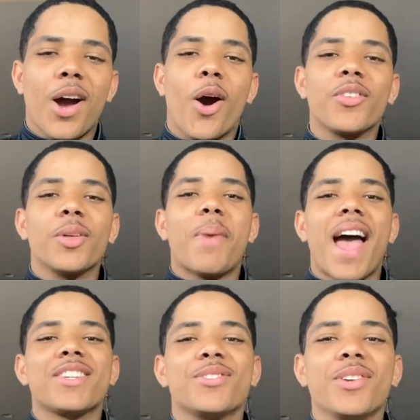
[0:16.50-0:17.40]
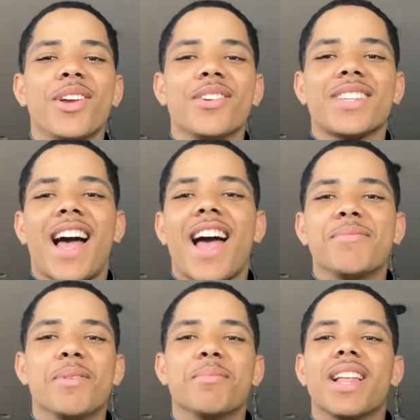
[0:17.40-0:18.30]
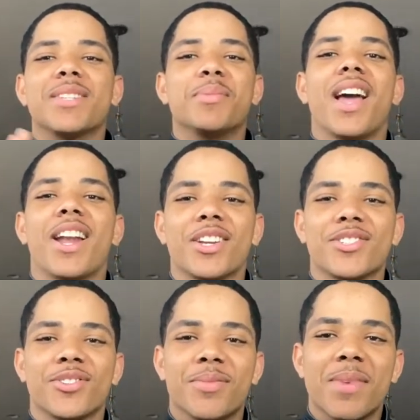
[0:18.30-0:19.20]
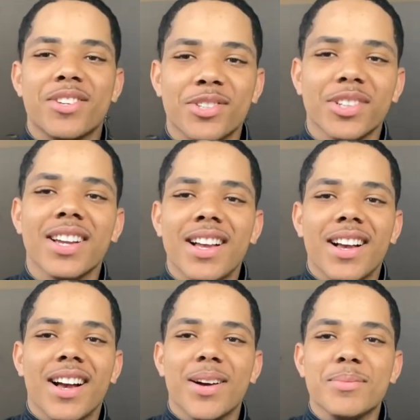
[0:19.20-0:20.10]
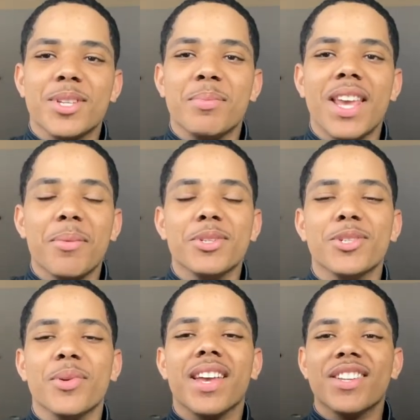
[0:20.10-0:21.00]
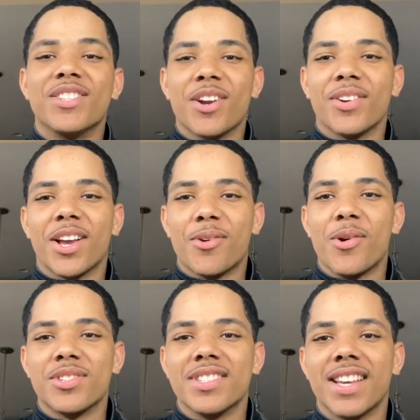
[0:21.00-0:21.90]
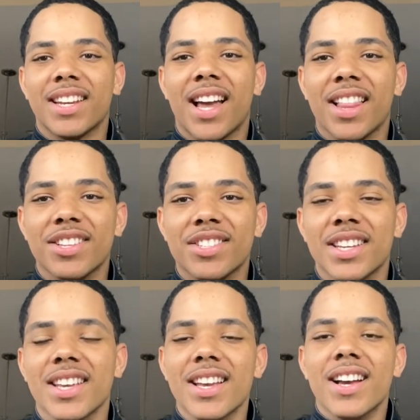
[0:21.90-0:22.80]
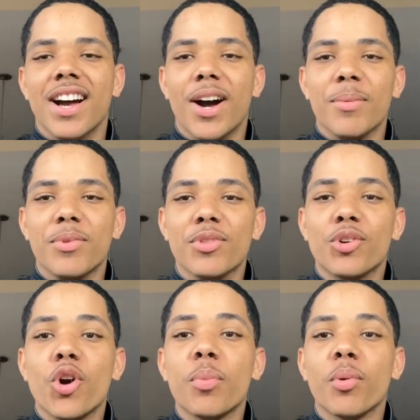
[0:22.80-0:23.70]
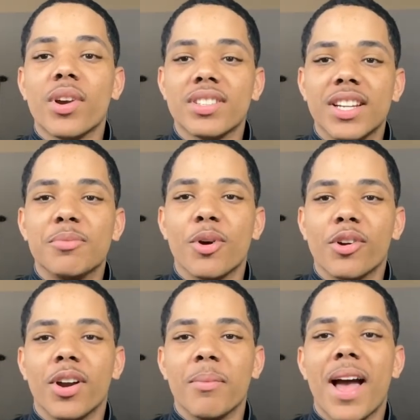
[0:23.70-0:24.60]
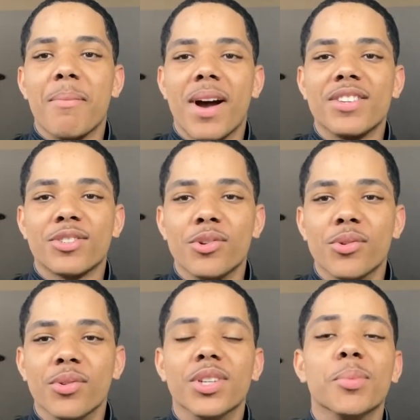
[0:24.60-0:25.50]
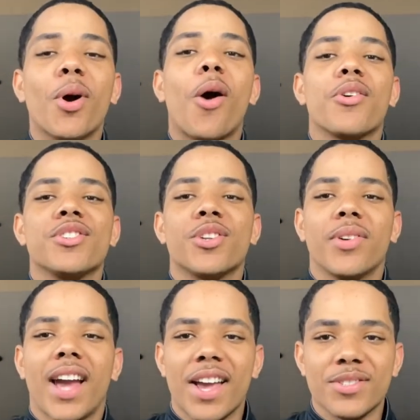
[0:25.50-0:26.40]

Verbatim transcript: Over the past two years, I have been blessed beyond extreme measure um, to be able to intern at Quotient Technology um, through the Corporate Work Study program at my school, DePaul Christ High